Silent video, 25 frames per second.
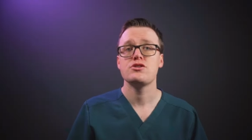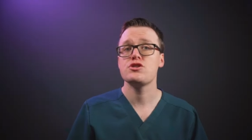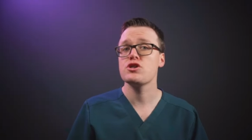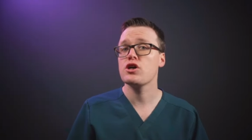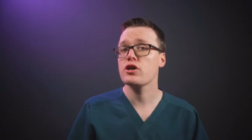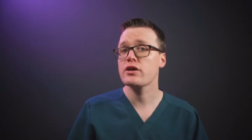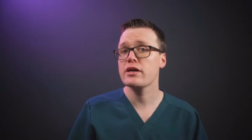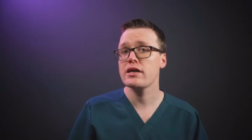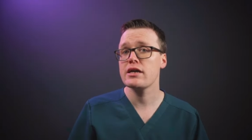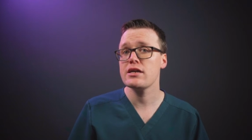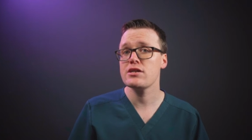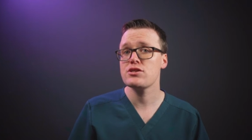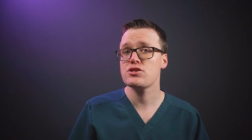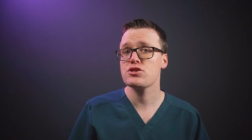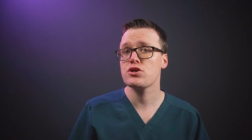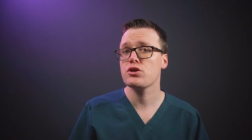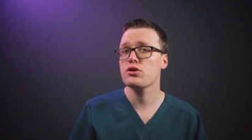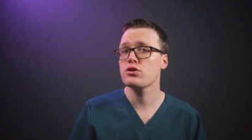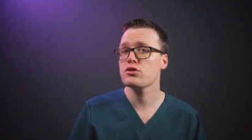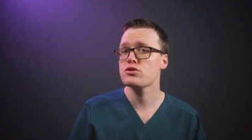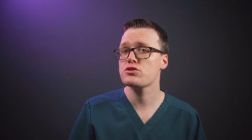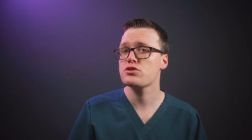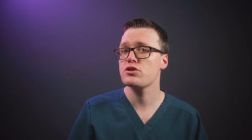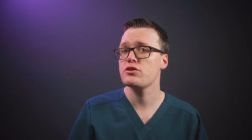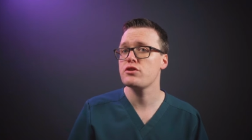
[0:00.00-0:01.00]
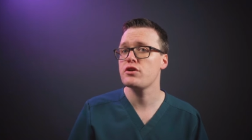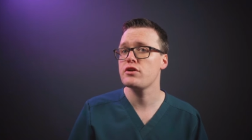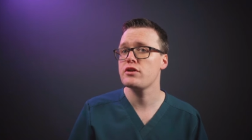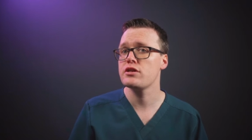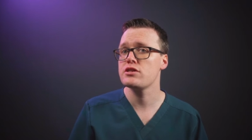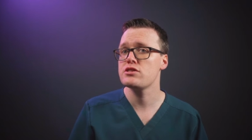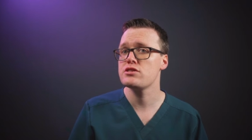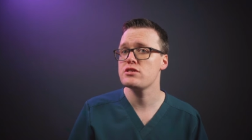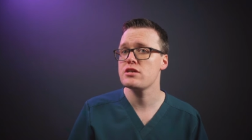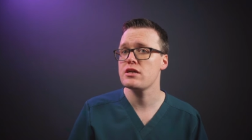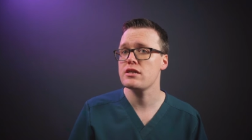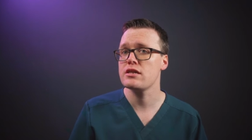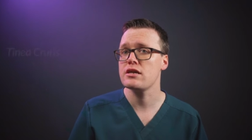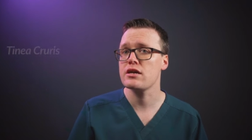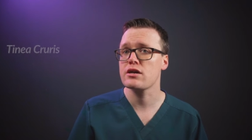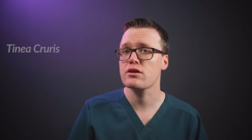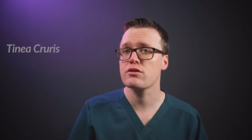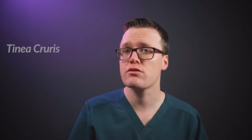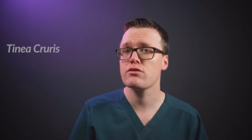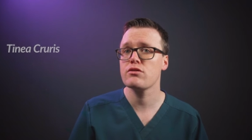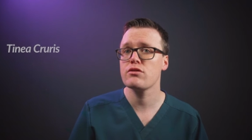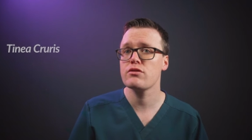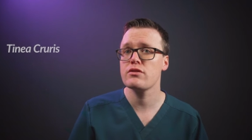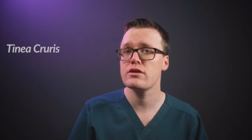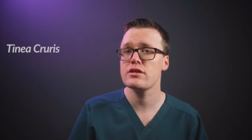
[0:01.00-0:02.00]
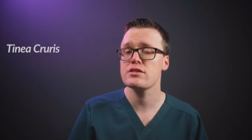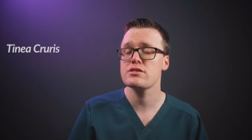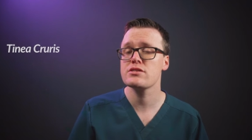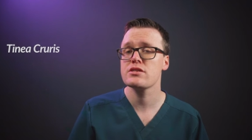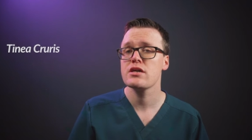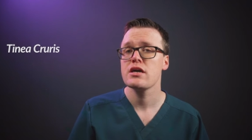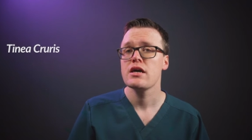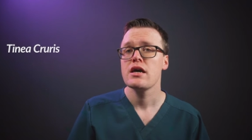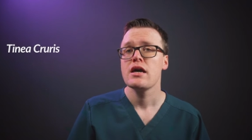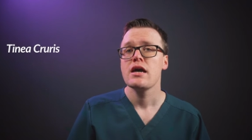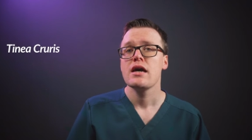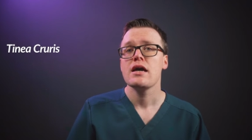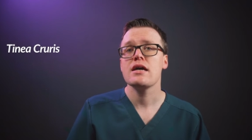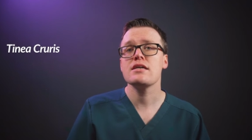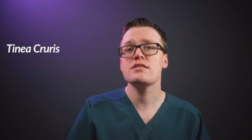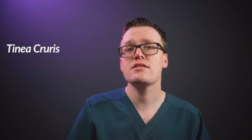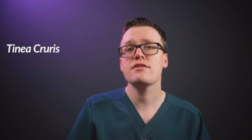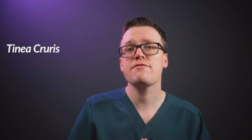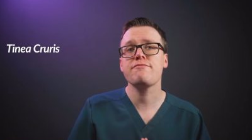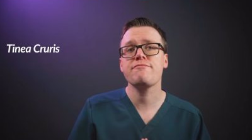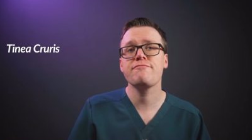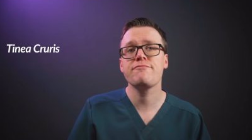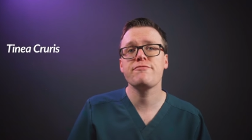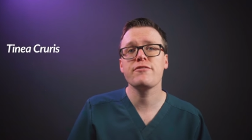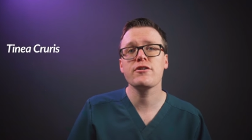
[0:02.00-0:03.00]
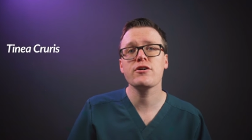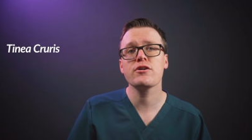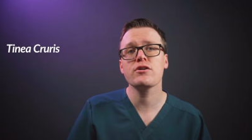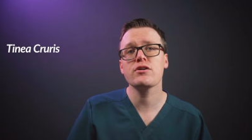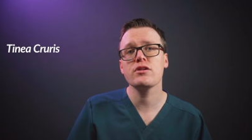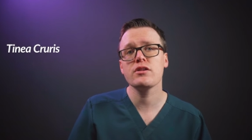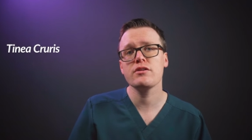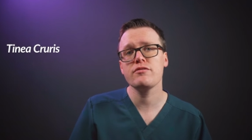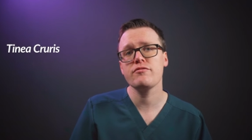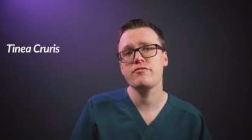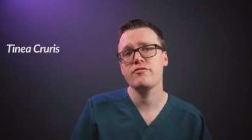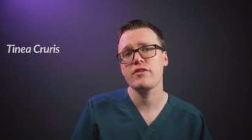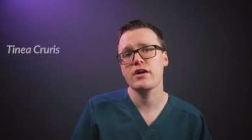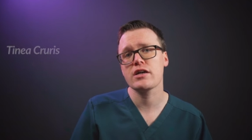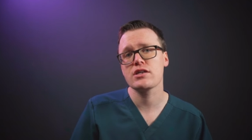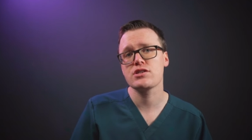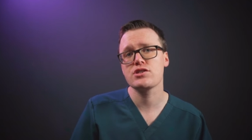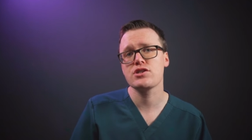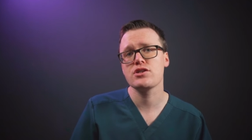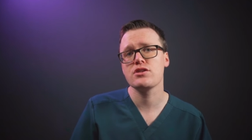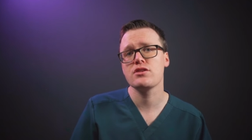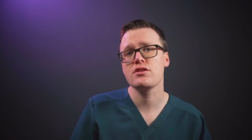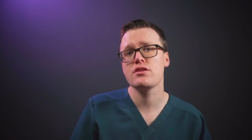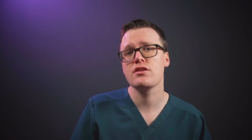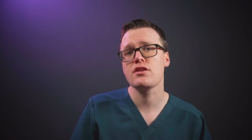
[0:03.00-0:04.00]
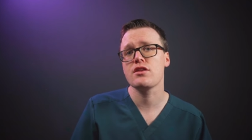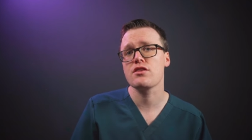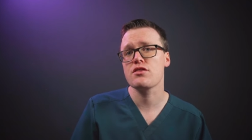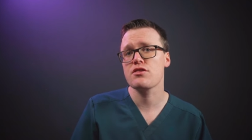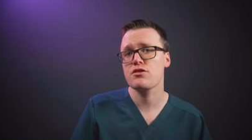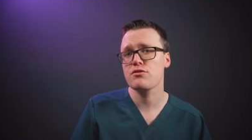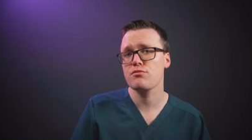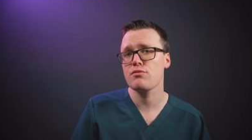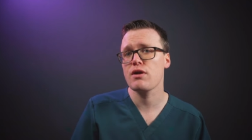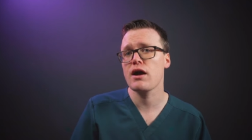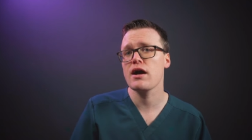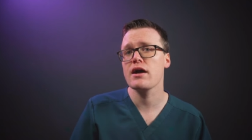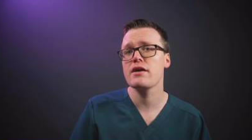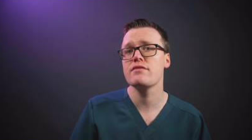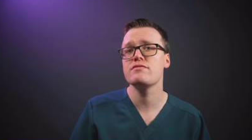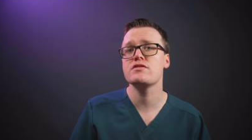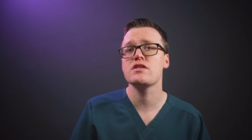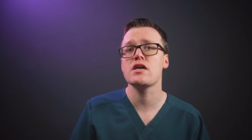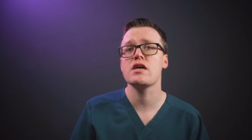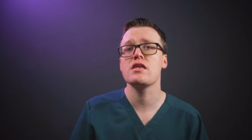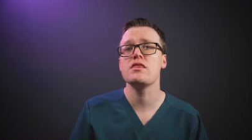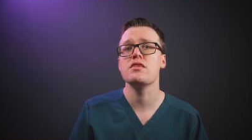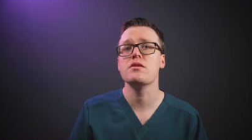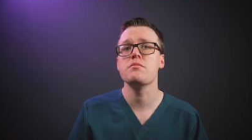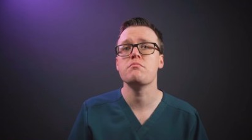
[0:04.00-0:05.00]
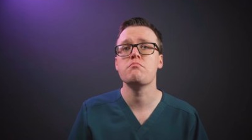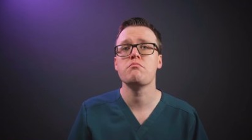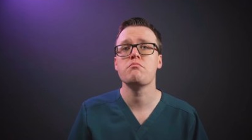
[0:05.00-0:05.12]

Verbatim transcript: Jokic, also known as tinea cruris, is a fungal infection that thrives in the